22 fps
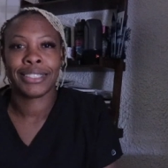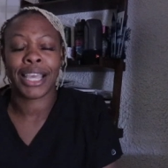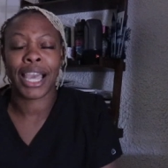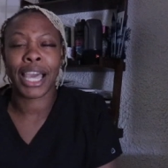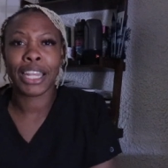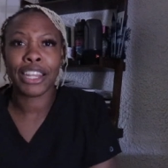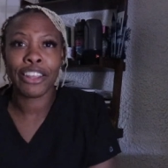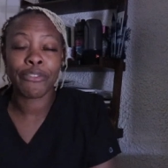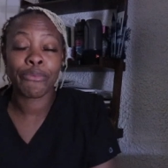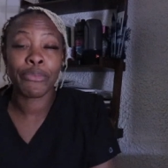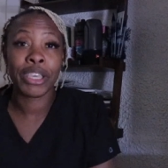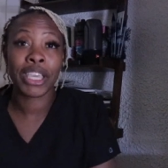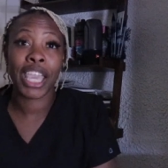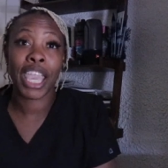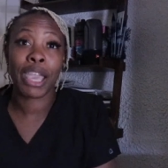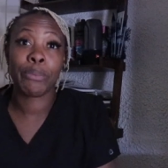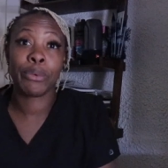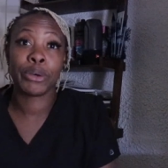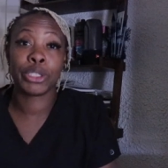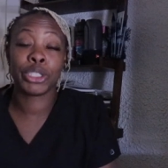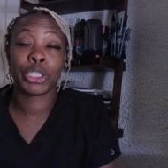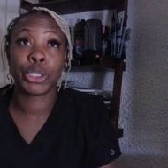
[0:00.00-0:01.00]
I love being
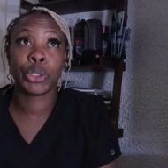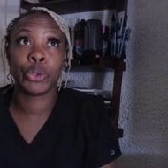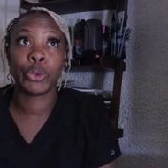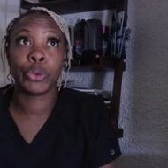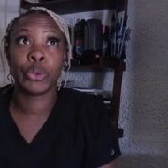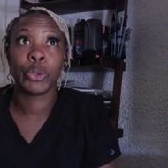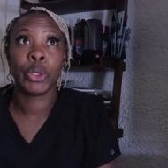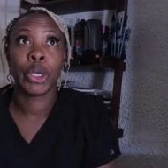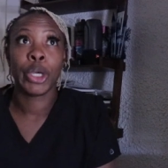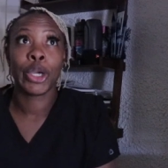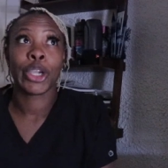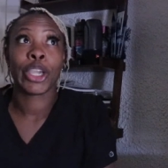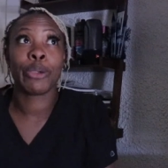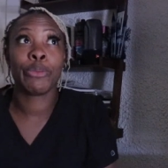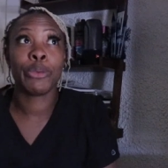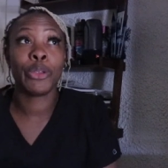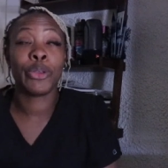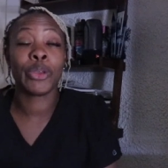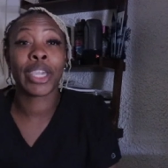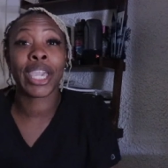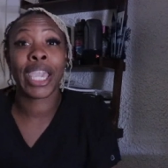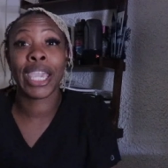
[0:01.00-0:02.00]
able to
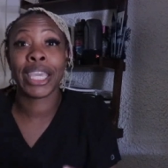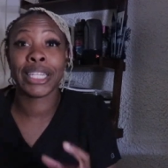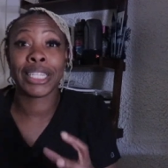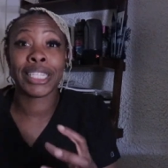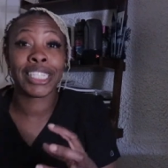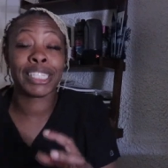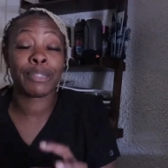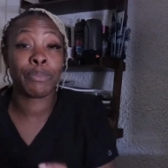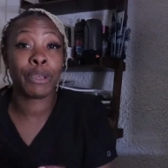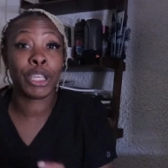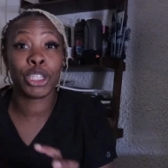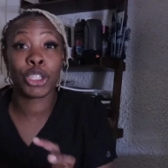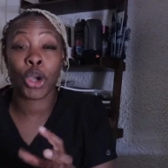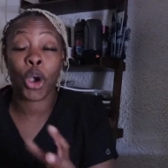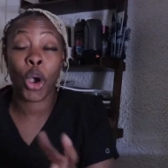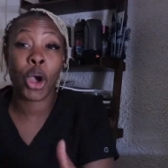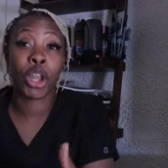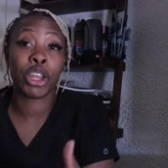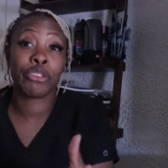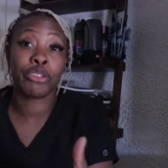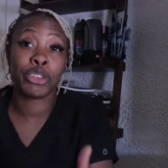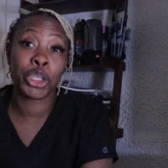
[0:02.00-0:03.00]
communicate and speak to
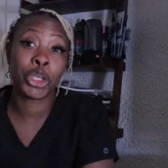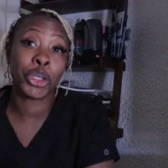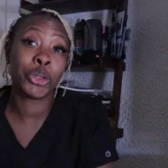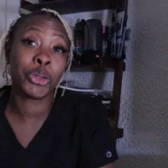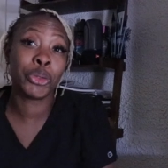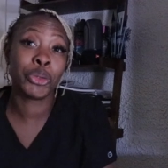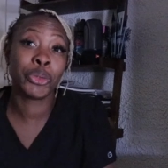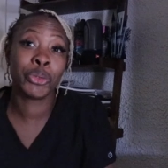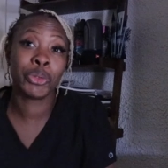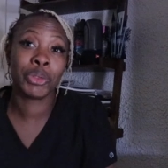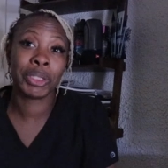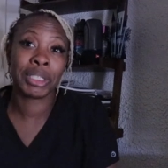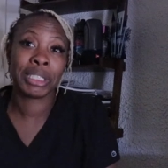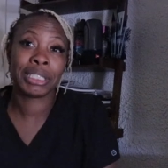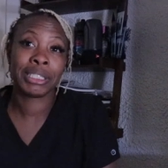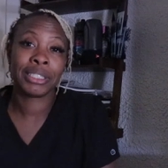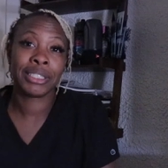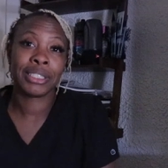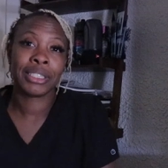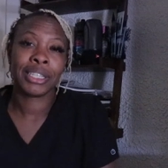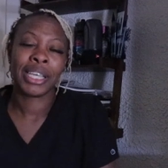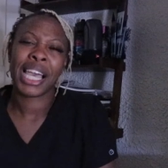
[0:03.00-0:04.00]
all of you.
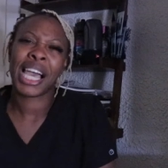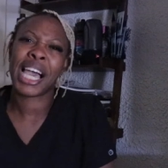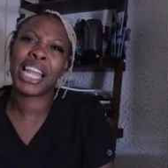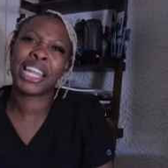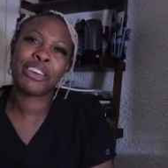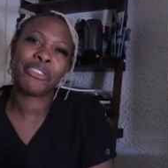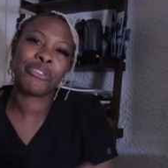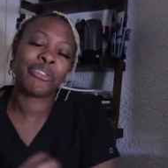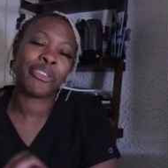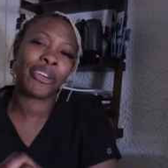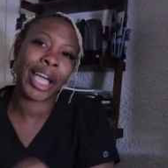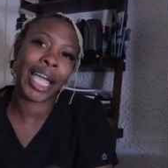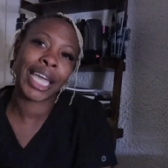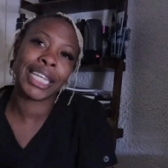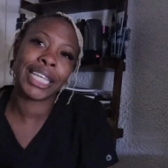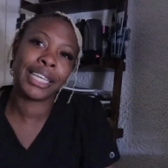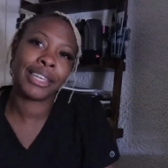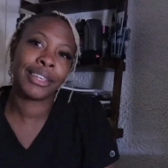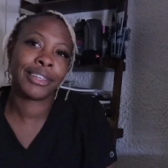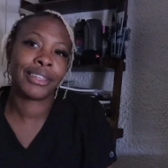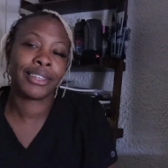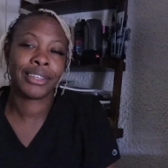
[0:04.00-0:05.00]
I love
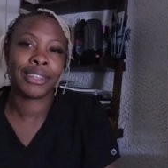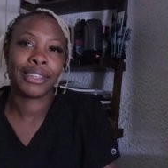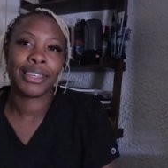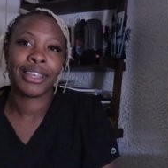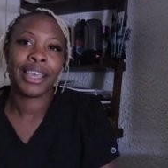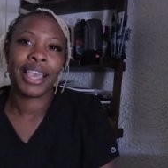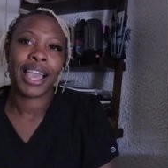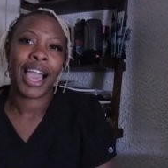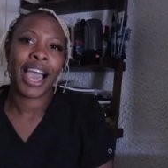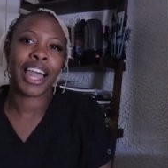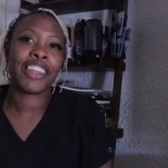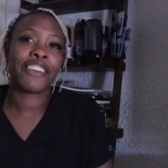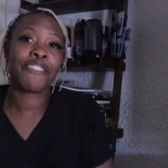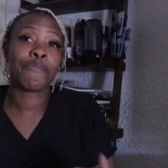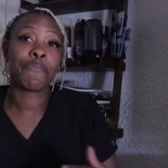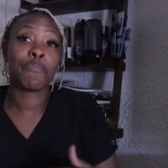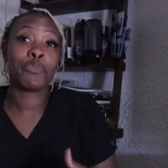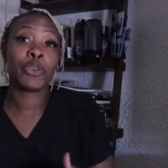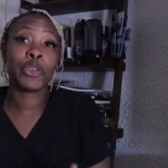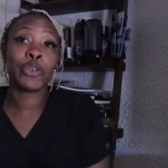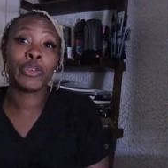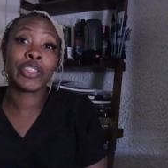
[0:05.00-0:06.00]
writing. I love
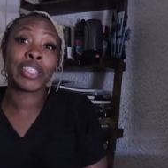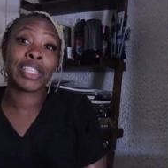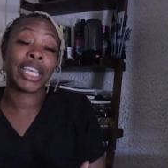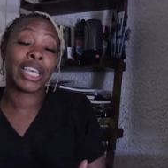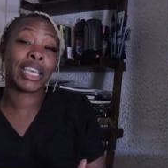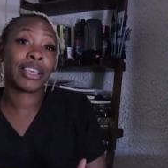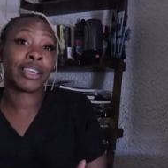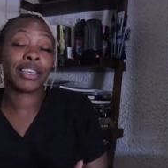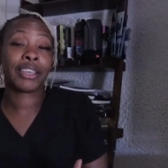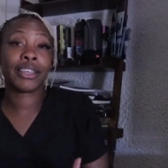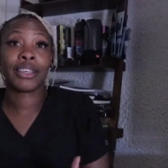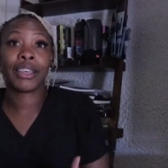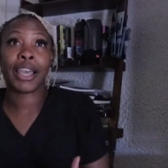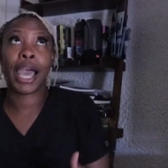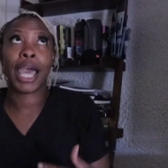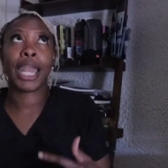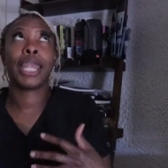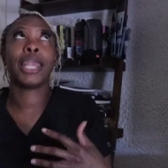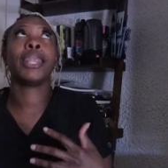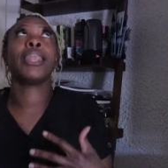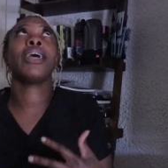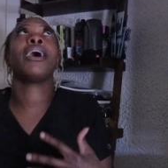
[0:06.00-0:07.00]
music.
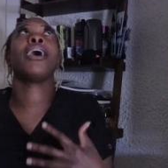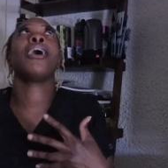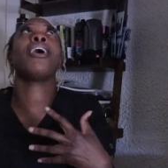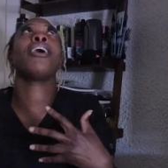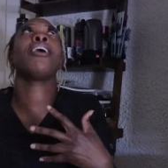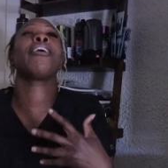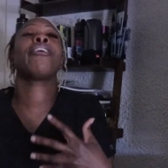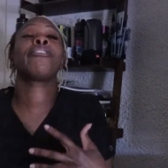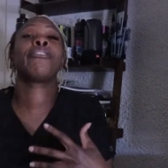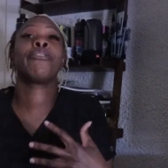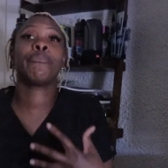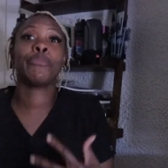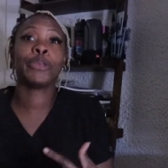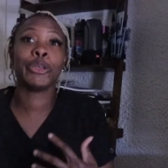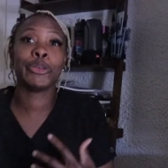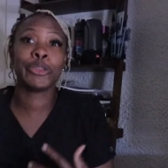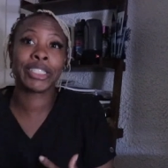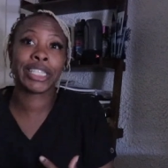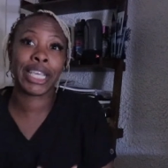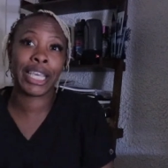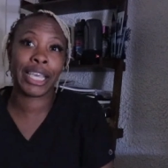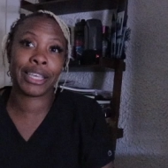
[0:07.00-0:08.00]
I love
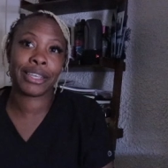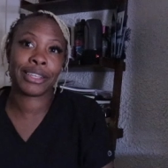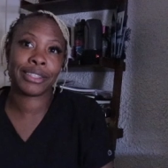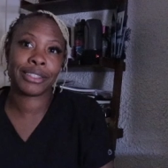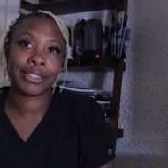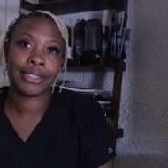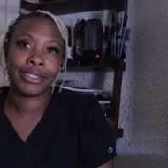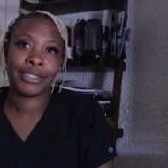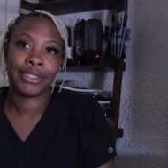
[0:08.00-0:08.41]
music.